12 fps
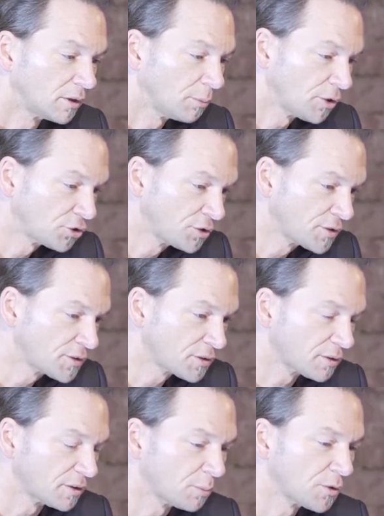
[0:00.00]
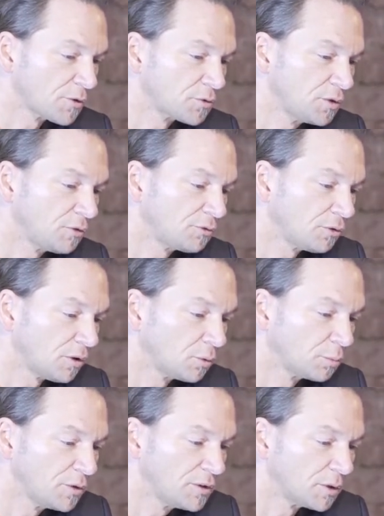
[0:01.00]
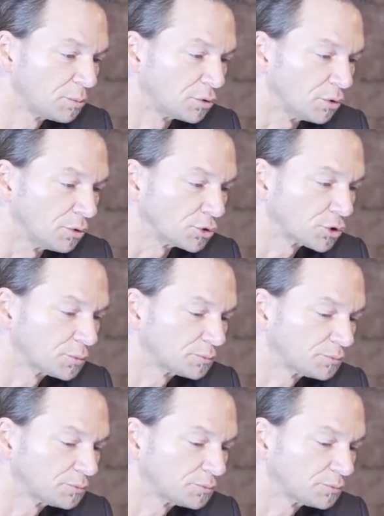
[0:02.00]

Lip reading: Dimensions number 3 and 4 would be the approach.